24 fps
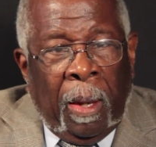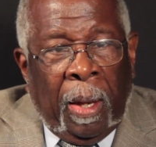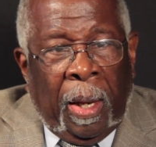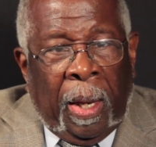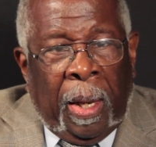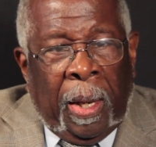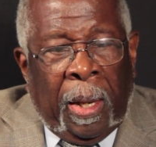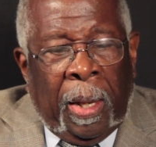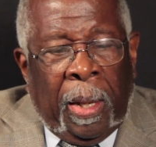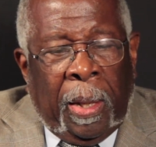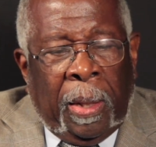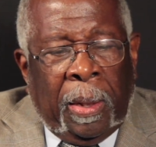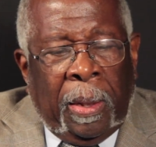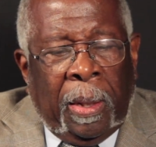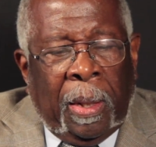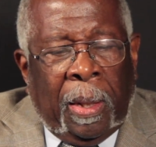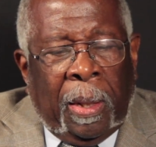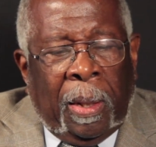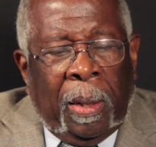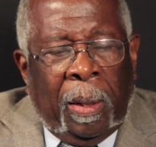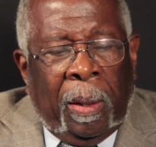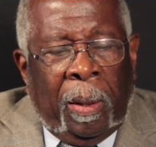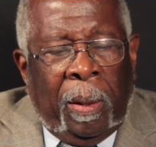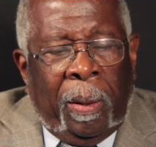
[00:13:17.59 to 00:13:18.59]
And
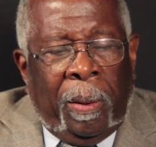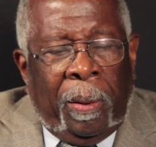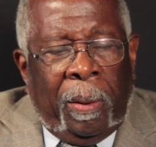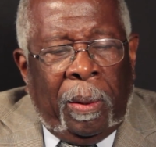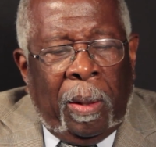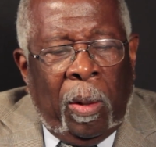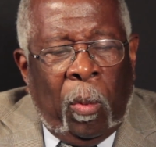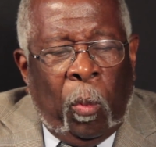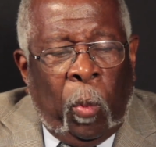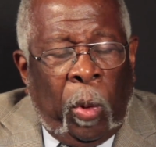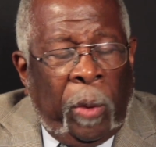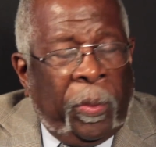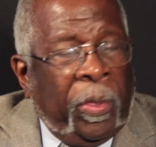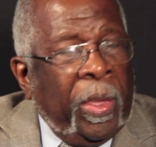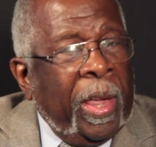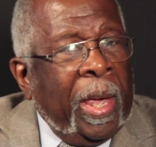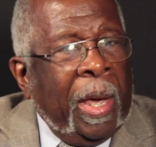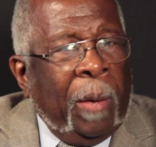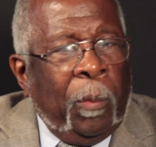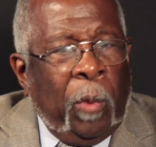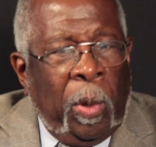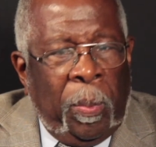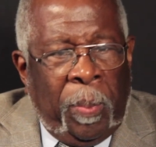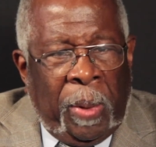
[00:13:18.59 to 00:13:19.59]
with
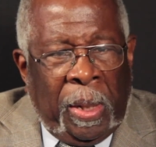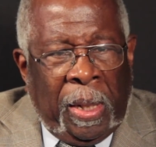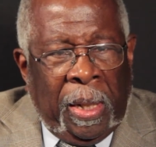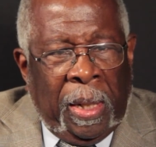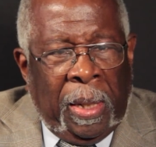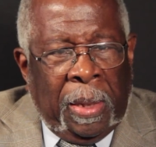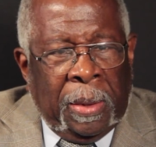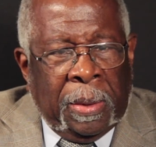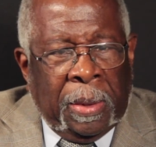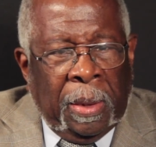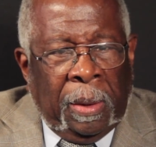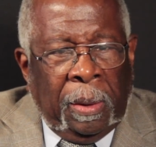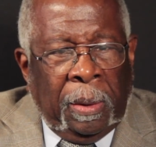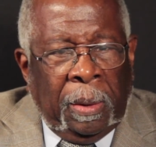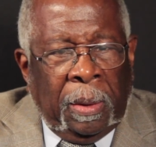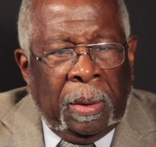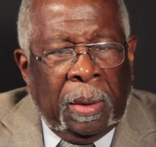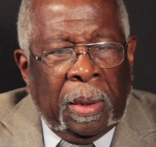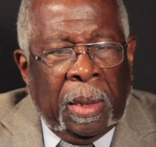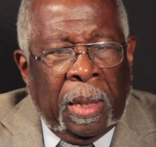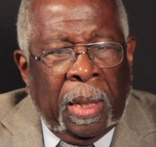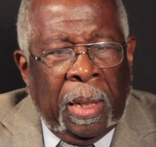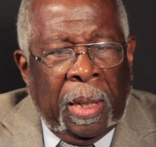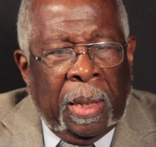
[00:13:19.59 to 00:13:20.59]
that, we began to
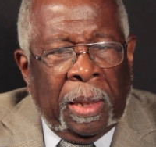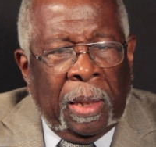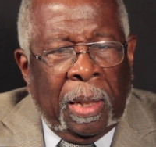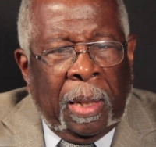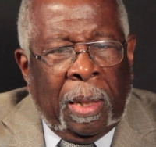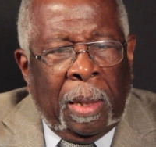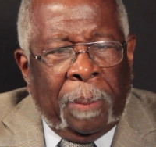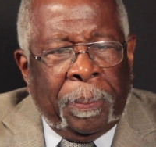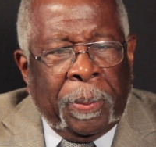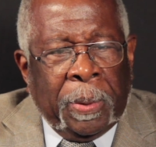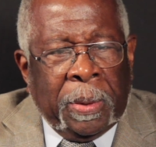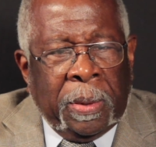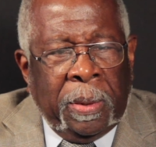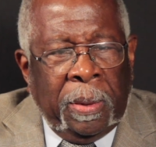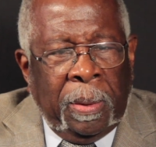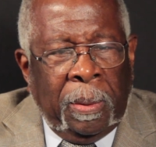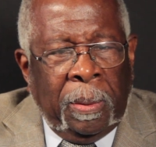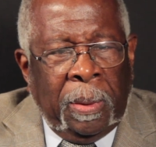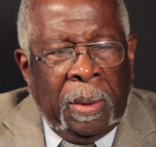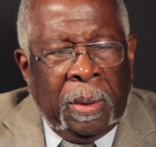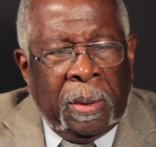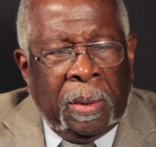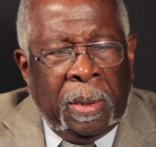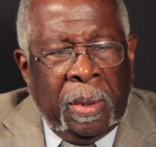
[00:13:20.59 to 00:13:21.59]
look at
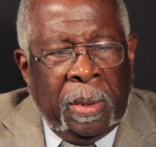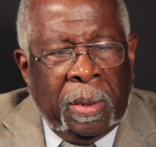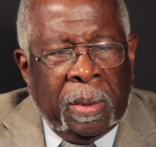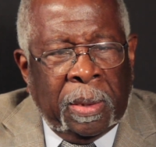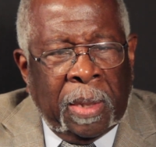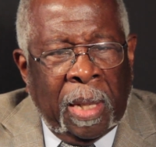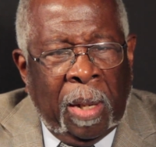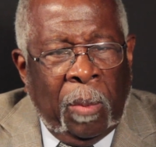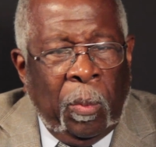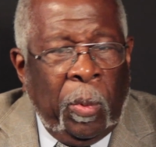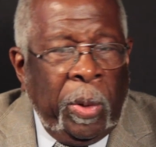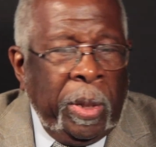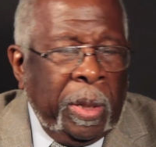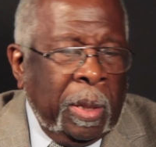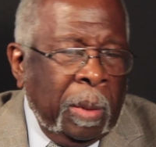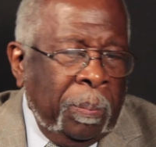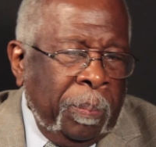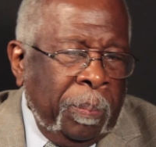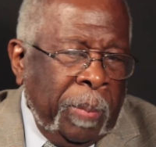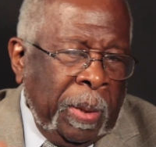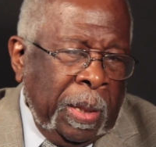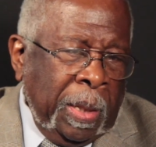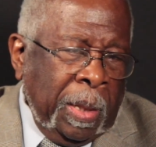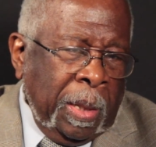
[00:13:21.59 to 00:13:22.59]
opportunities that we could
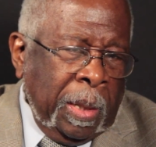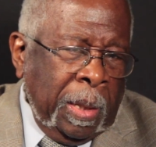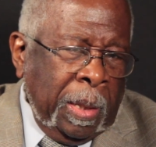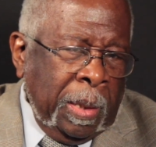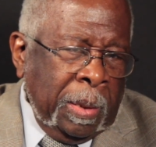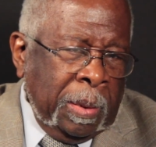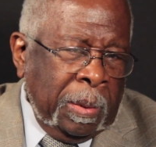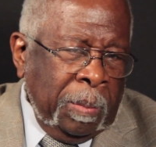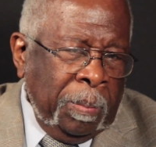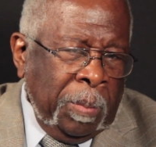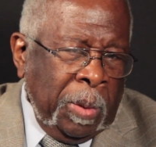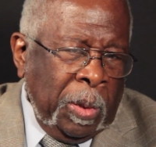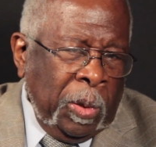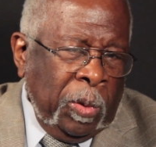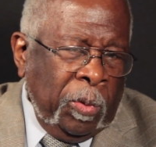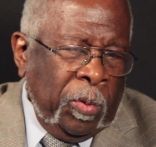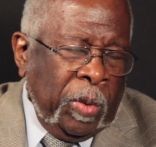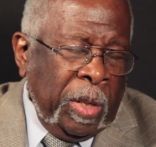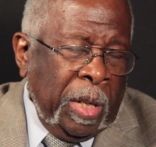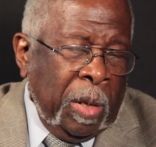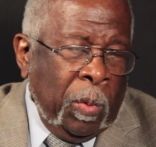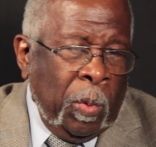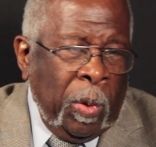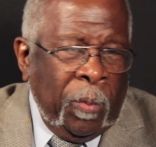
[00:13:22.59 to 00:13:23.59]
begin to move
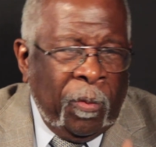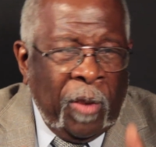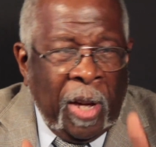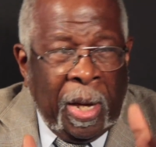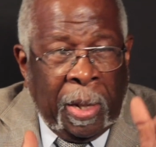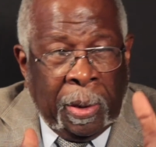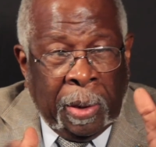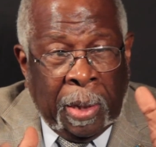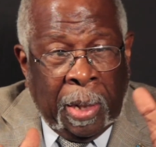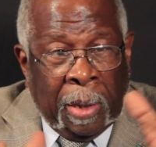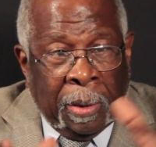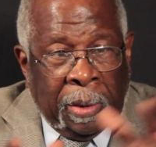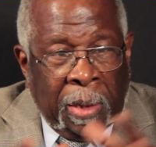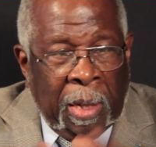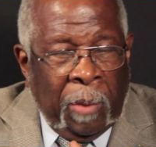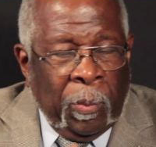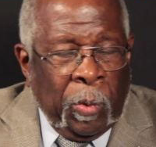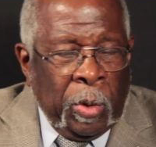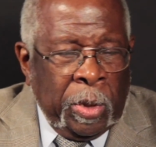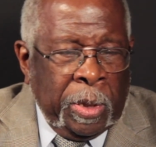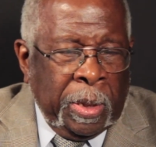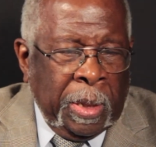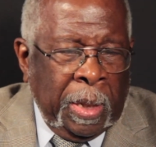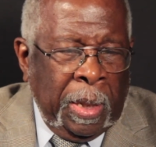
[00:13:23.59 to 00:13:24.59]
in. We found out there
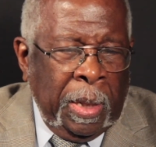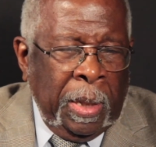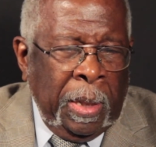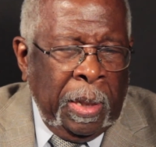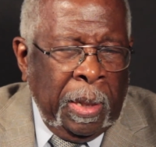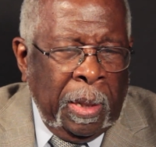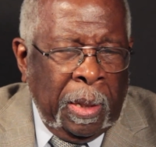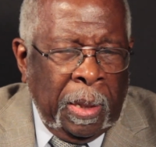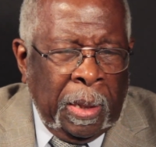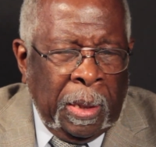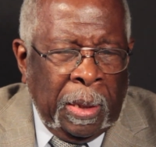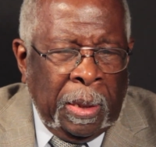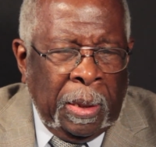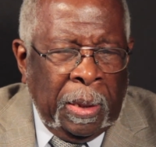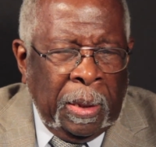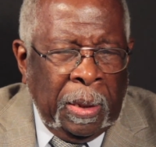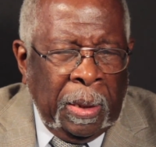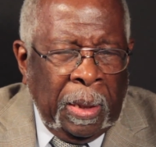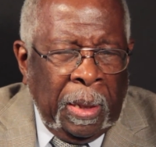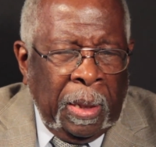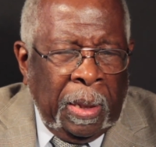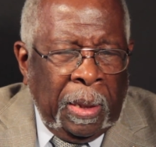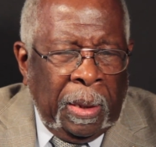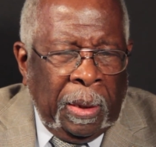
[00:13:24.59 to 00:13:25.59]
was a
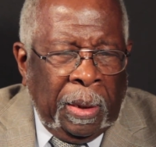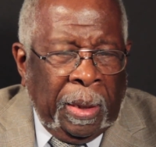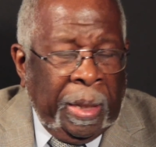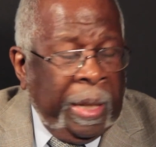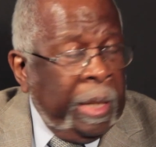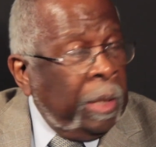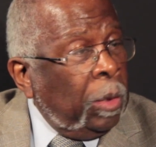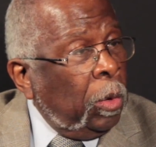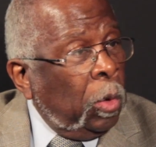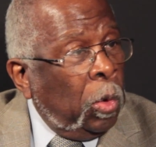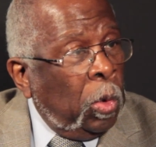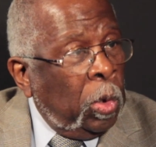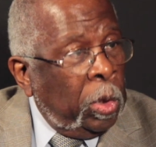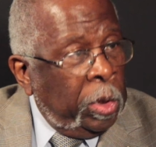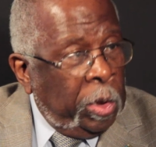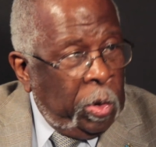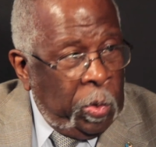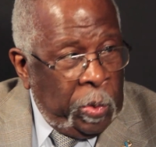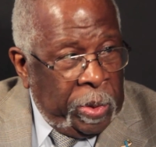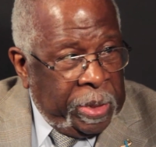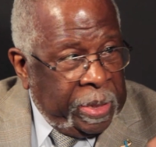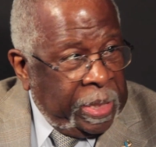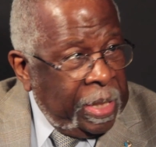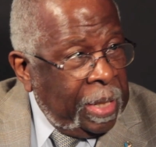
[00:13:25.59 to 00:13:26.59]
landlord who
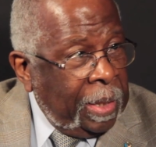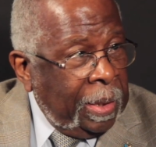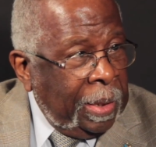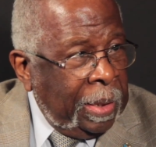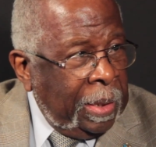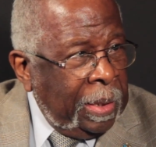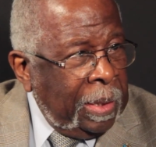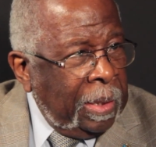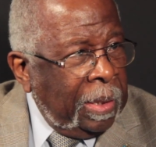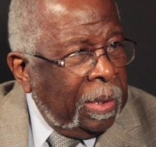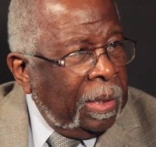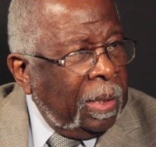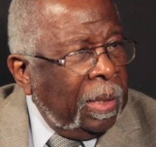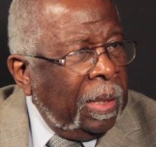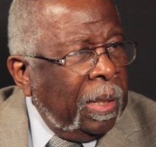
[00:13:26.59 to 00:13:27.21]
was selling